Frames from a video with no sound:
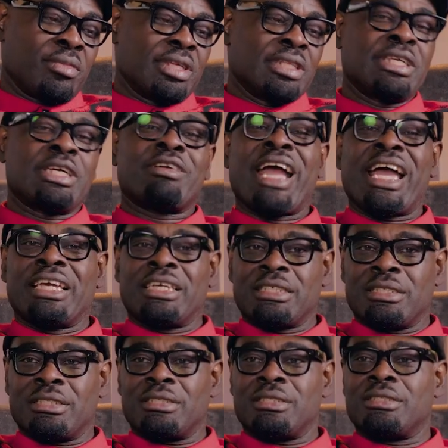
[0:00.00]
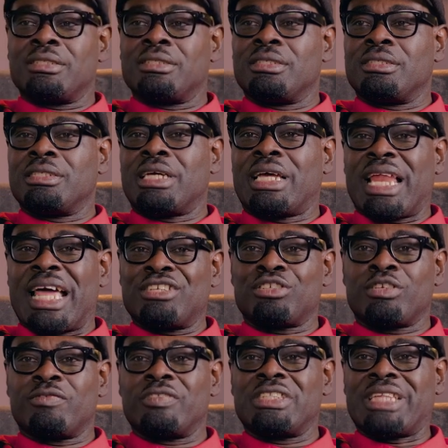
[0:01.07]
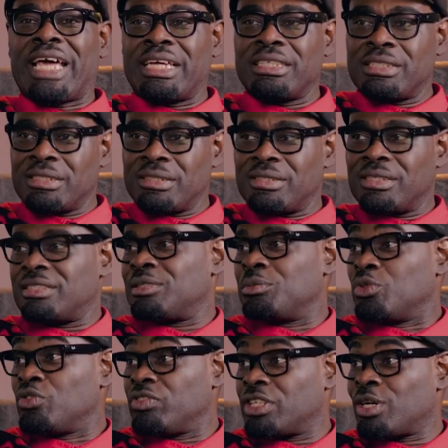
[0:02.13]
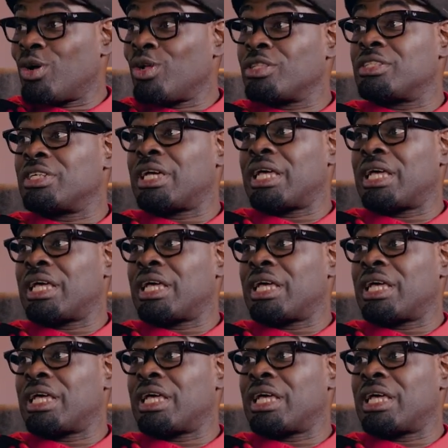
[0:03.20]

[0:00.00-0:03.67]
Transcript: the Kraken in the Clash of the Titans. There's a movie called The